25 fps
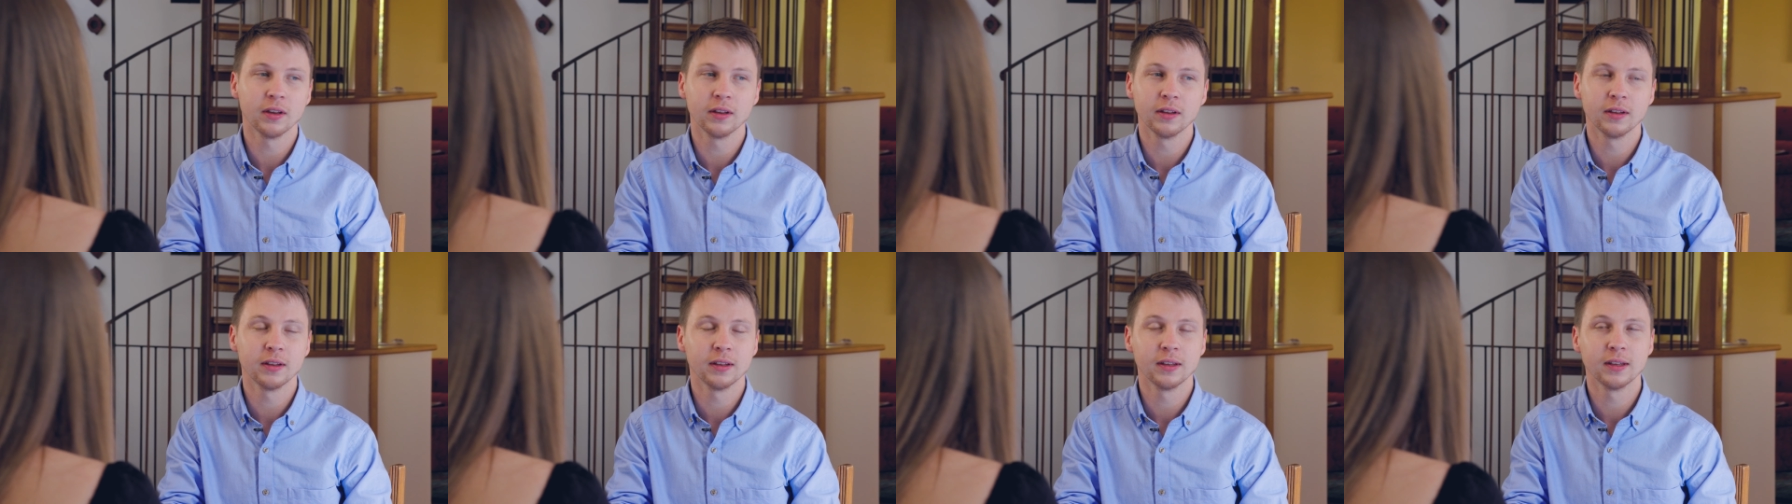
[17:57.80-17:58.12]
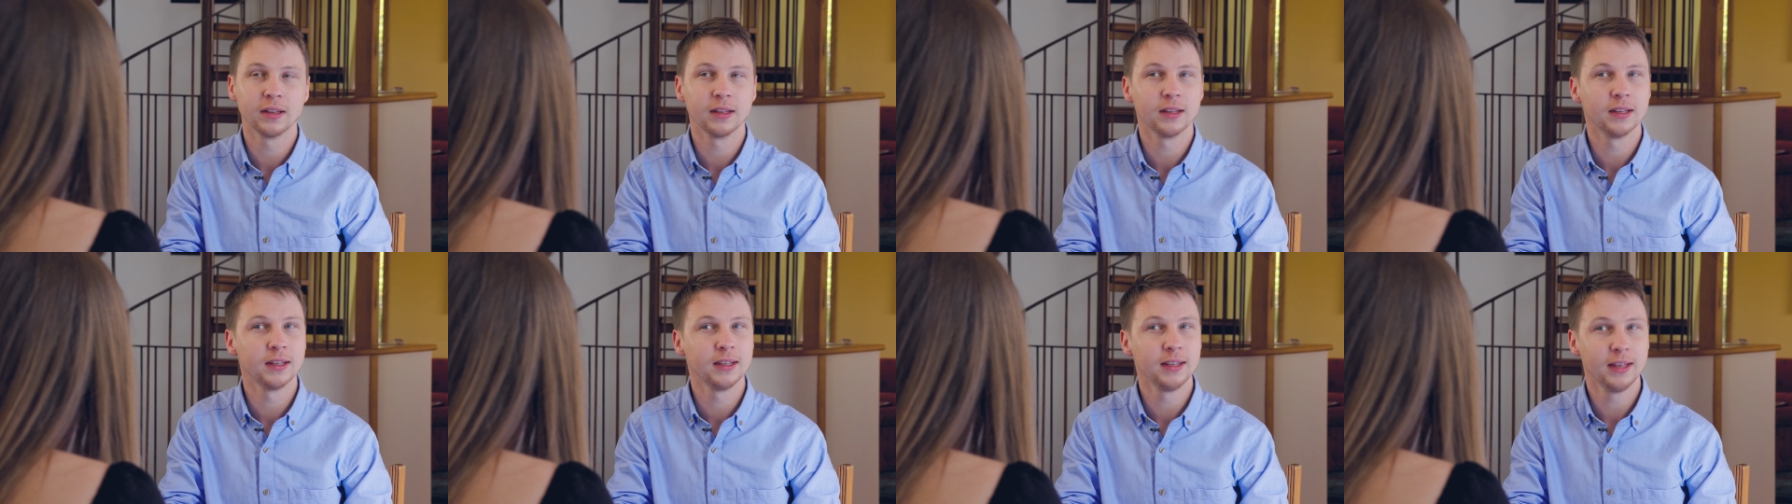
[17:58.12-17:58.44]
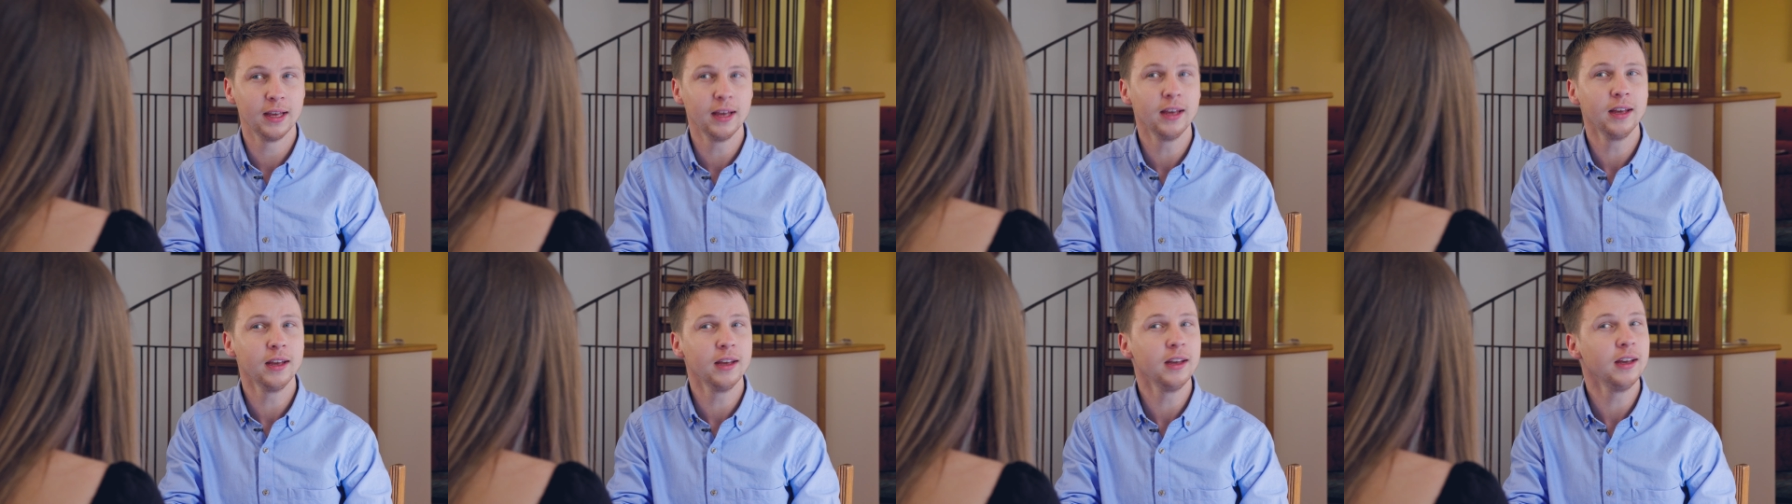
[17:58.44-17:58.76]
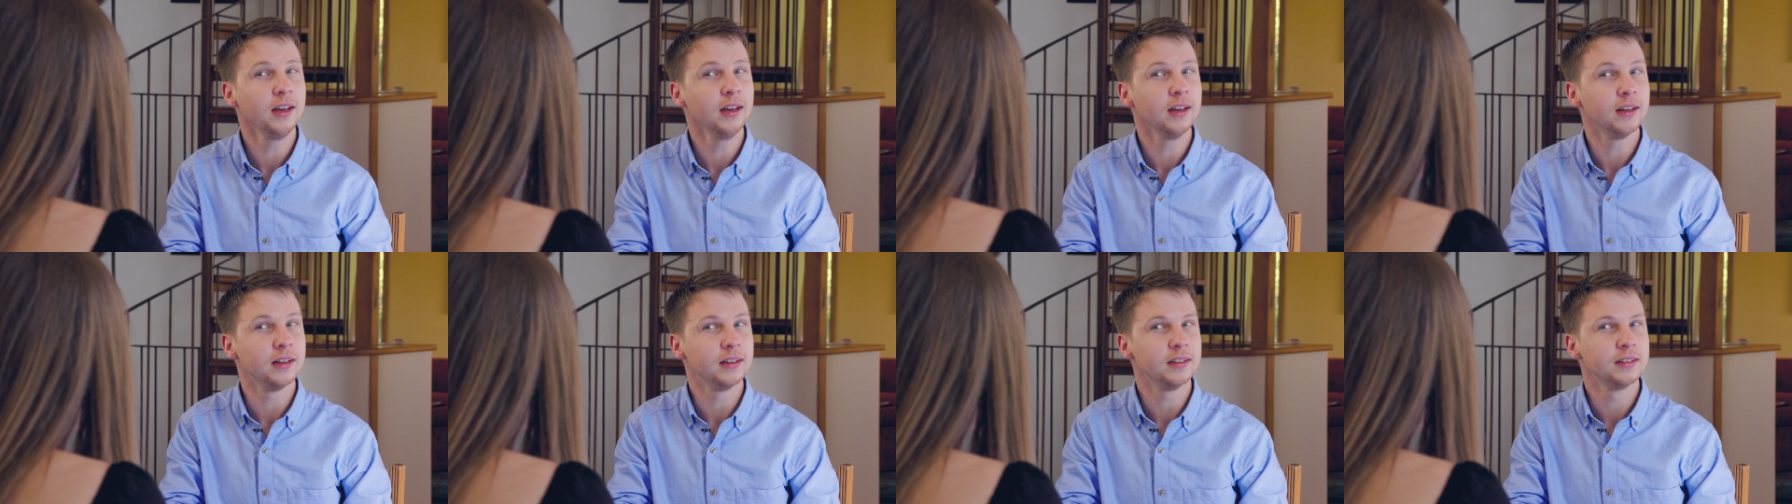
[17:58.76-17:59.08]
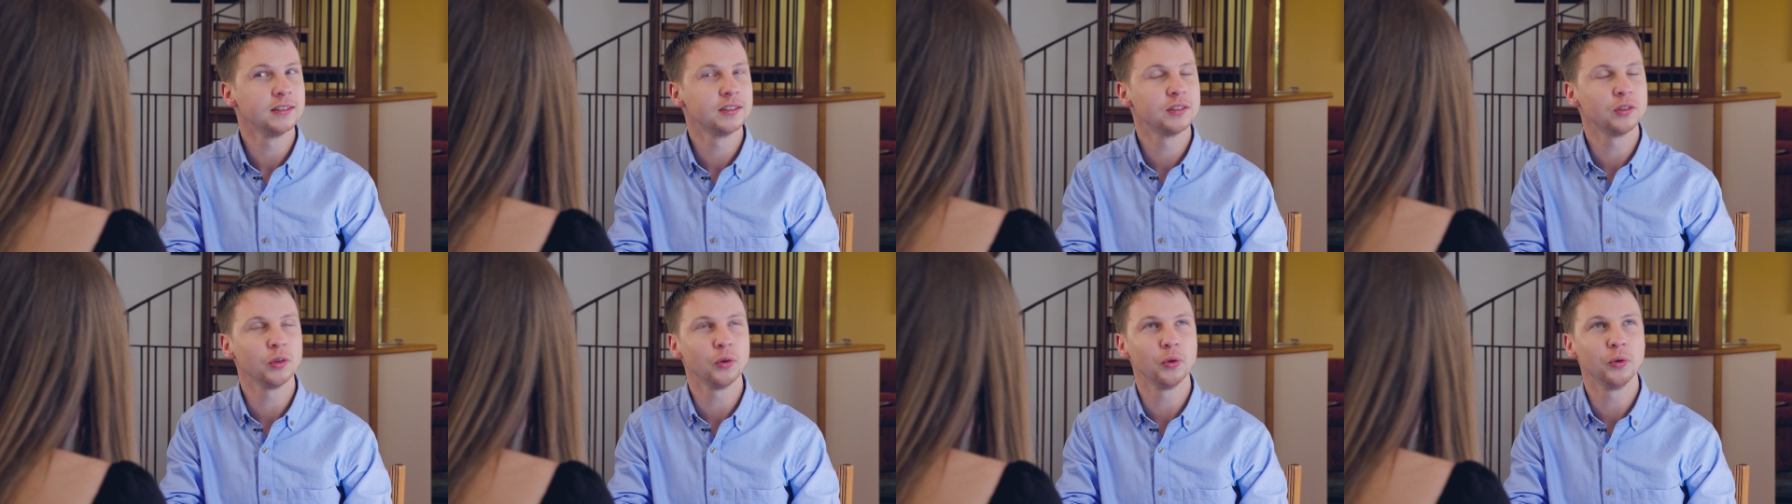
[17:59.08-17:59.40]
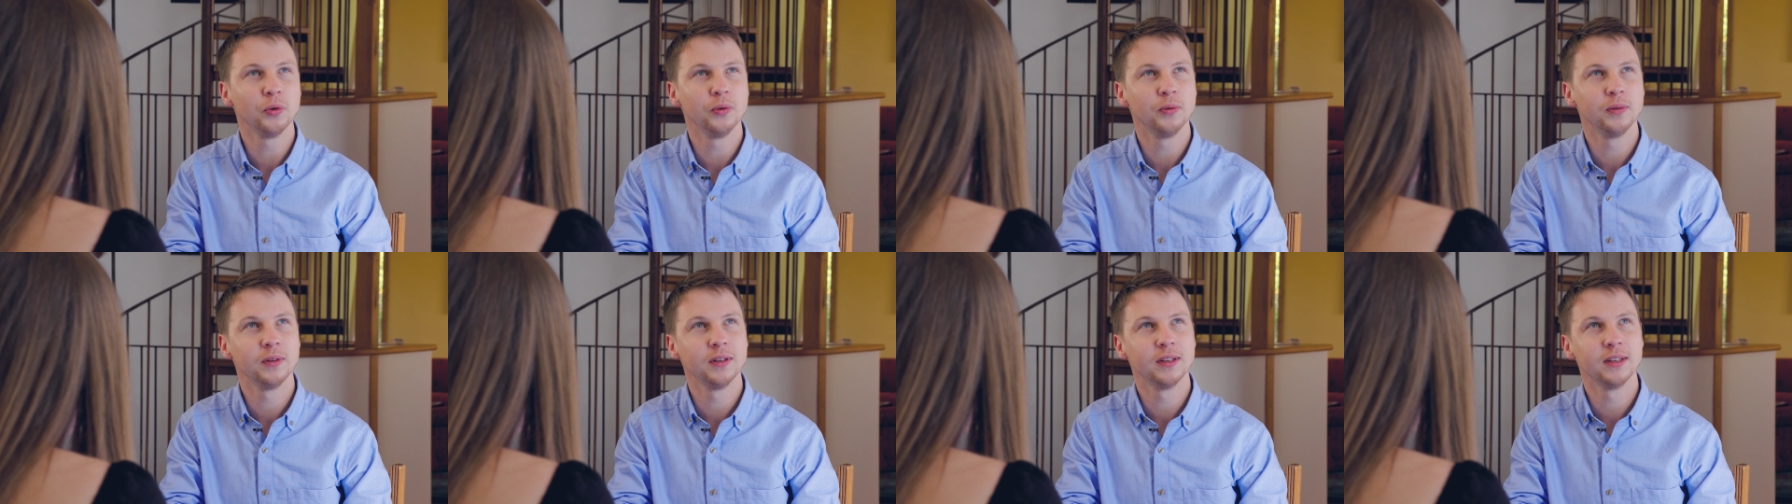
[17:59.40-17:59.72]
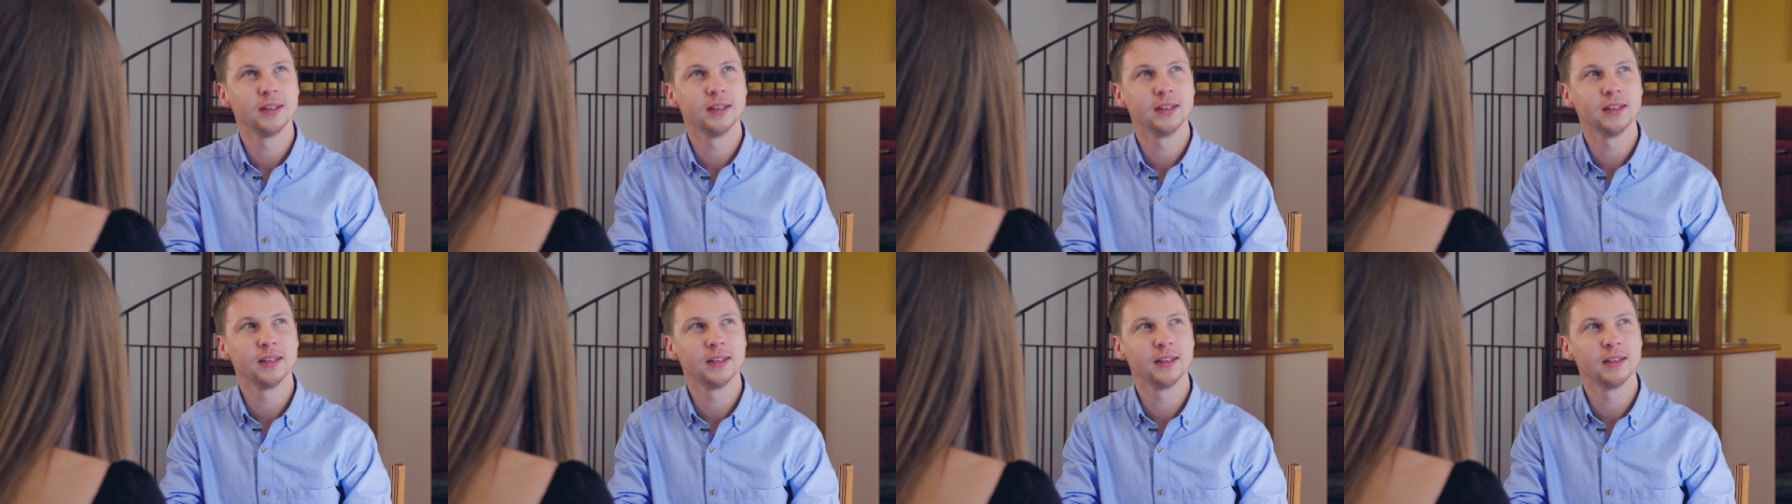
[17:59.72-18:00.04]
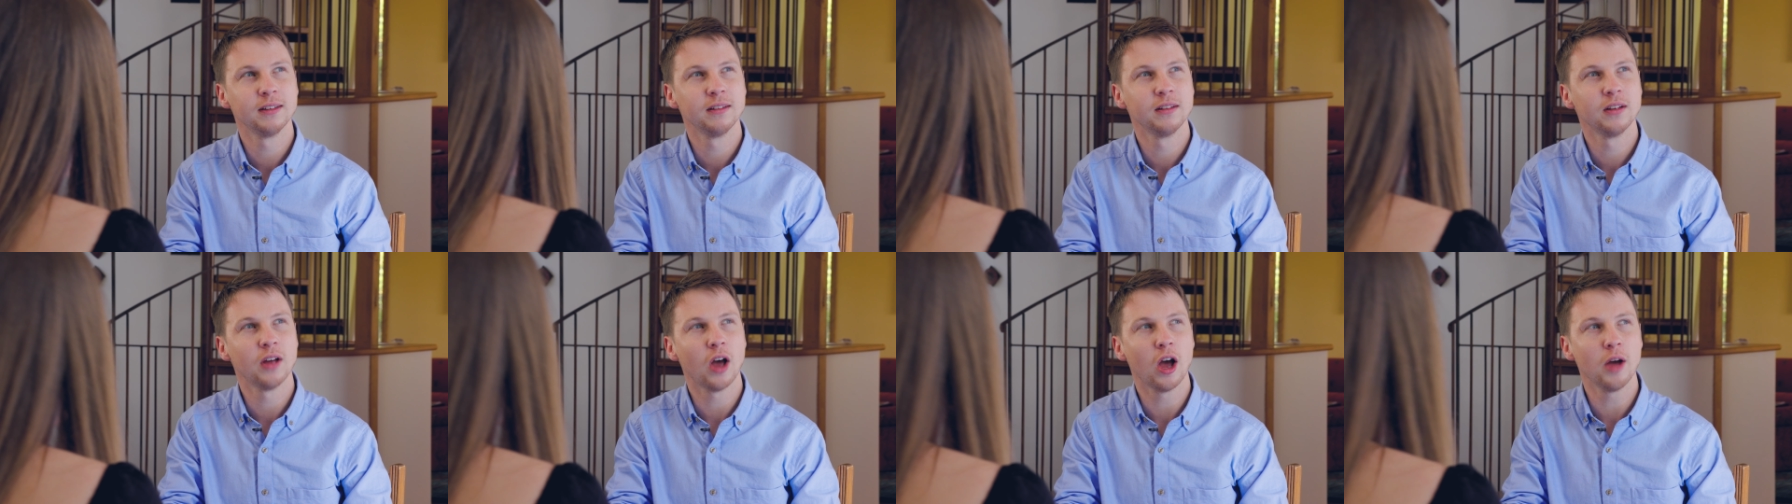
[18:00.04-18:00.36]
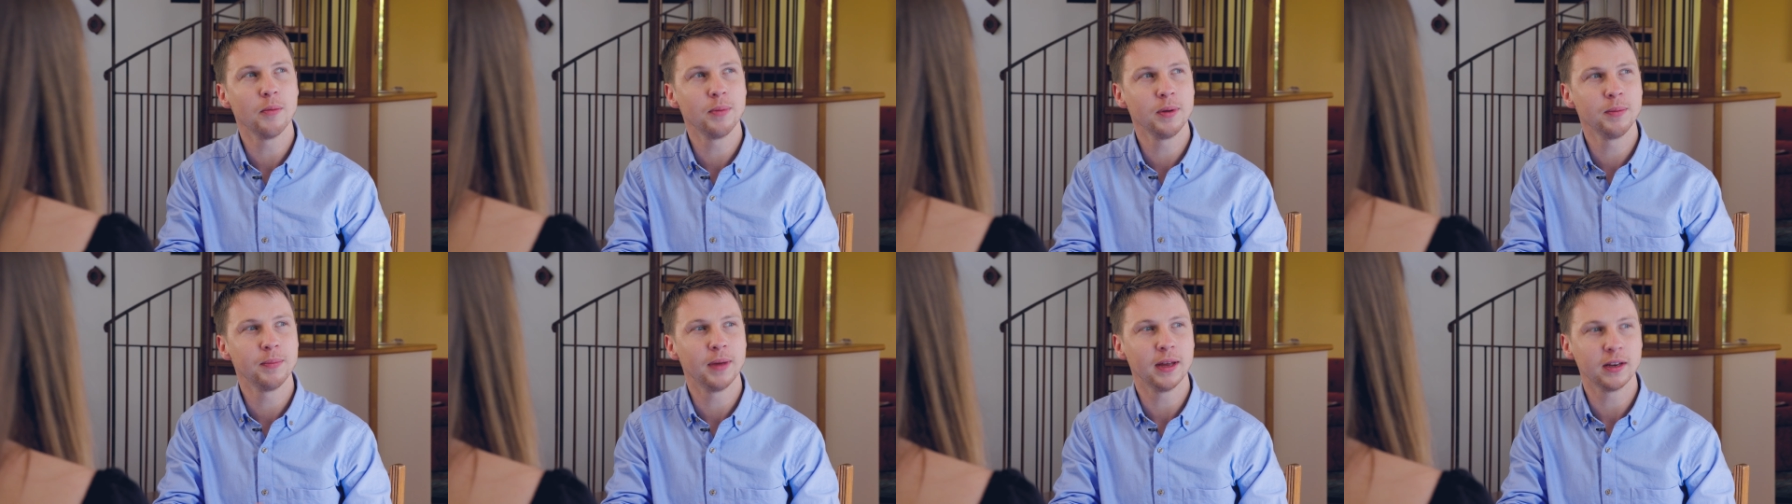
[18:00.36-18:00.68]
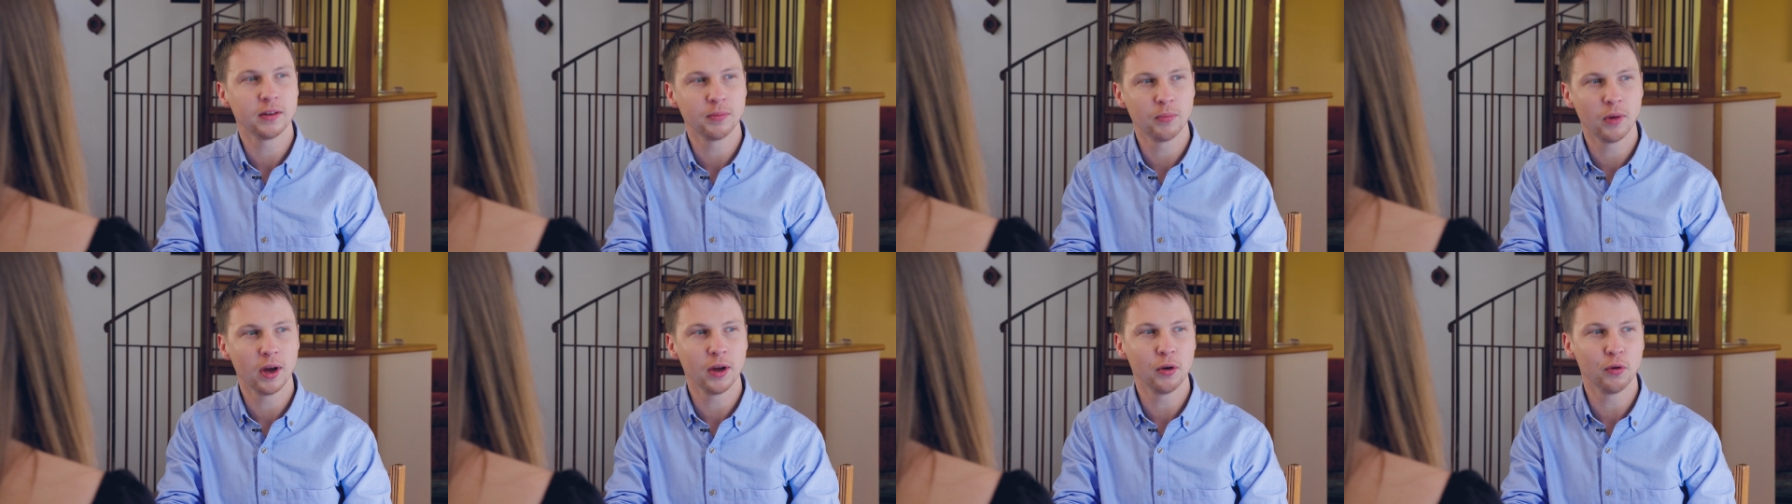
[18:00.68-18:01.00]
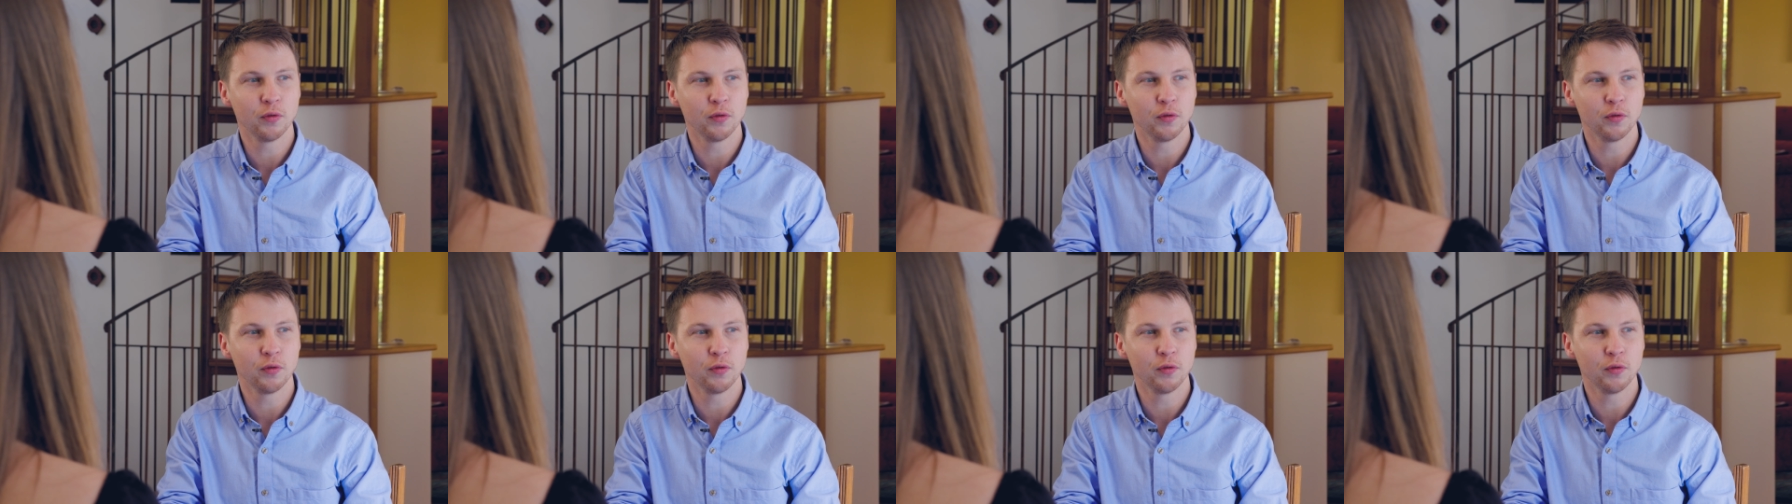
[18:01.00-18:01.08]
still there. Yeah, yeah, yeah. So it's crazy. I've been back to my